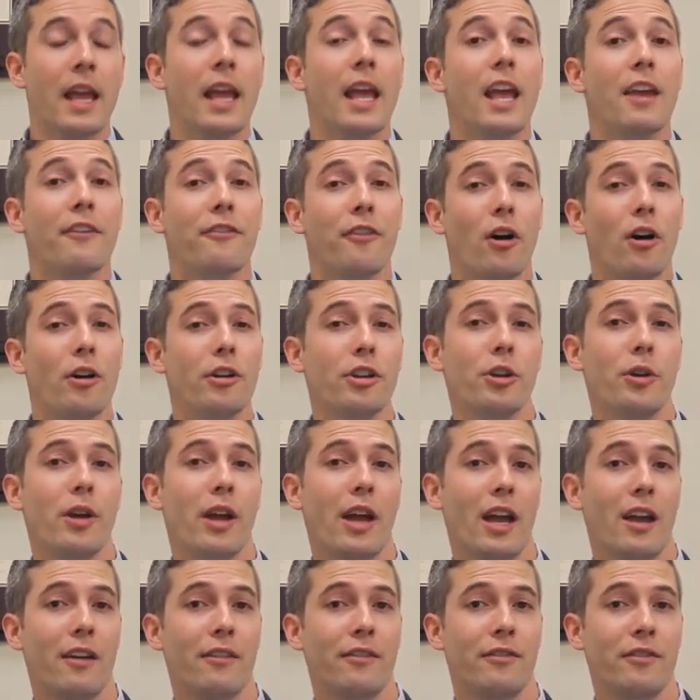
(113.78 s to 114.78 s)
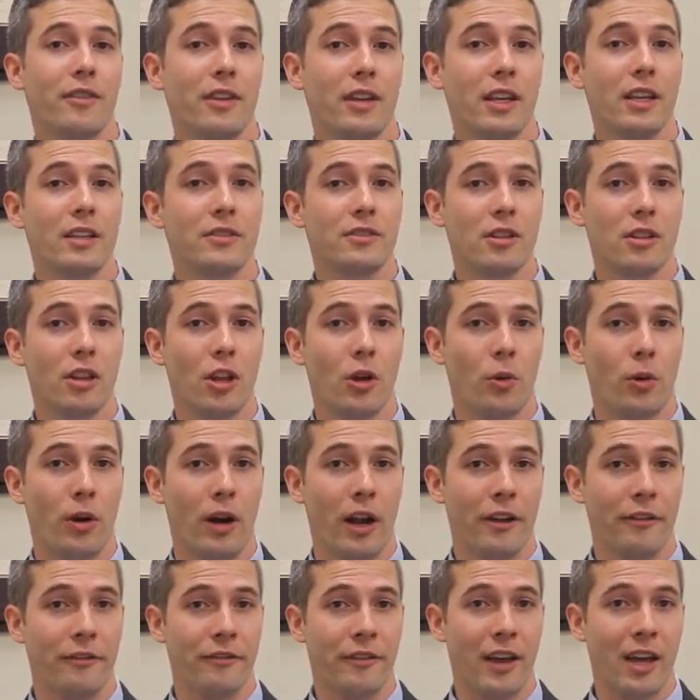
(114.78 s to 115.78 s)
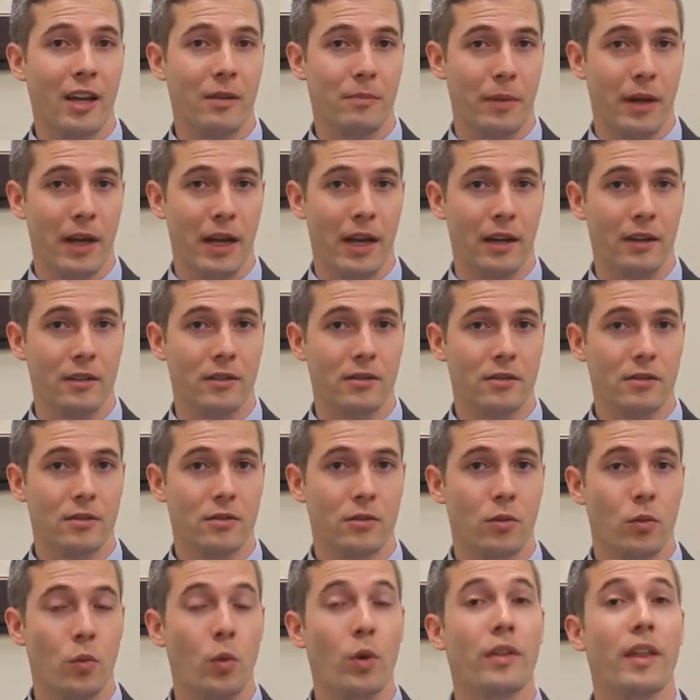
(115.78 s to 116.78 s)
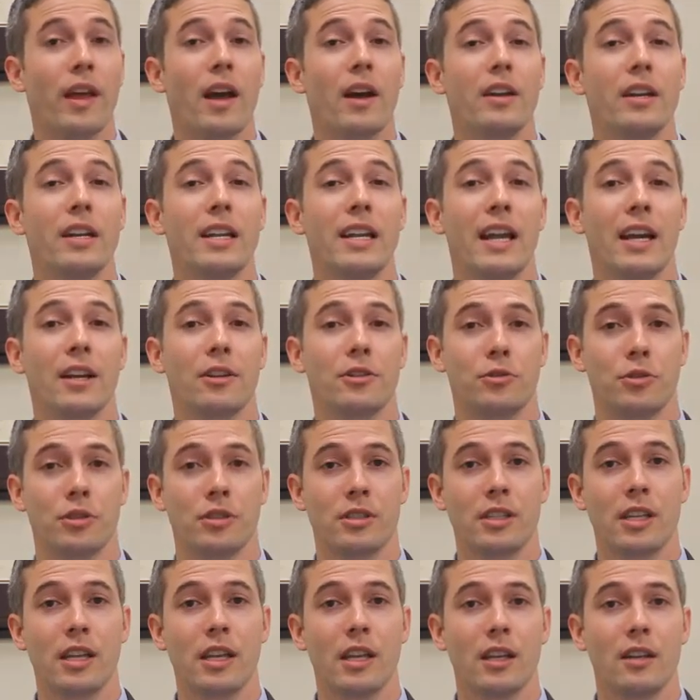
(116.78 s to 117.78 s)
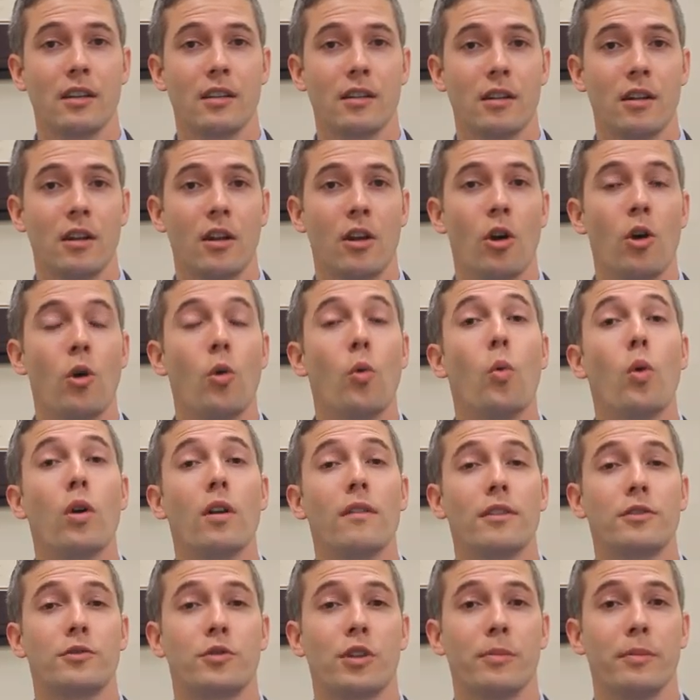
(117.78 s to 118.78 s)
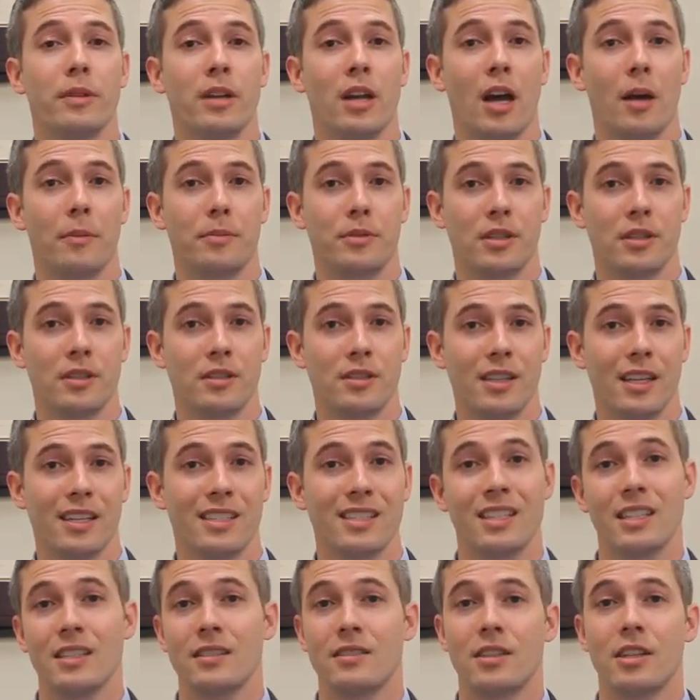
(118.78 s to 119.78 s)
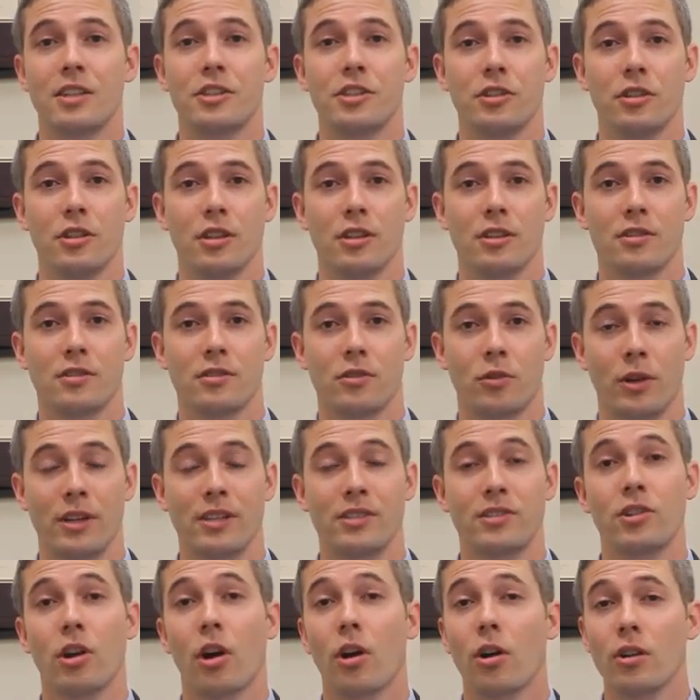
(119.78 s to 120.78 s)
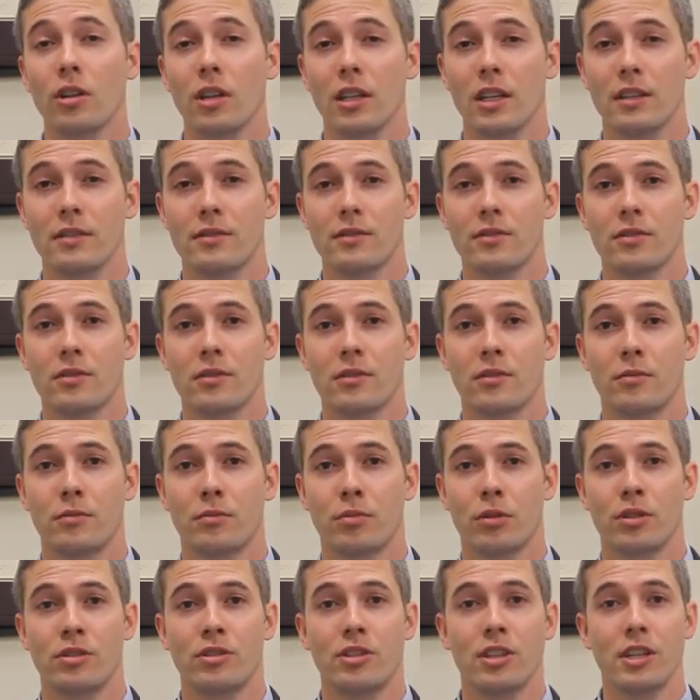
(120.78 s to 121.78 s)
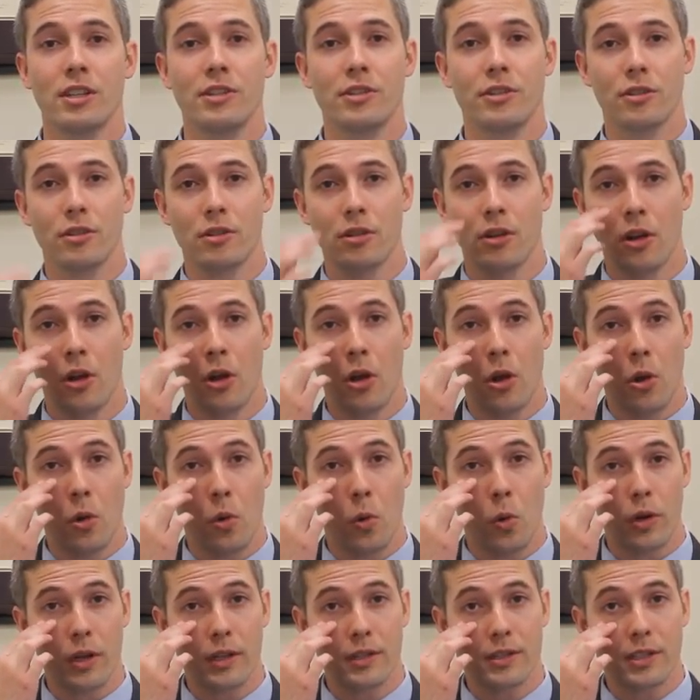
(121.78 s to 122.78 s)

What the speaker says: If all you have is the lower eye fat bags without any extra skin, one of the treatment options is an incisionless or a scarless procedure where an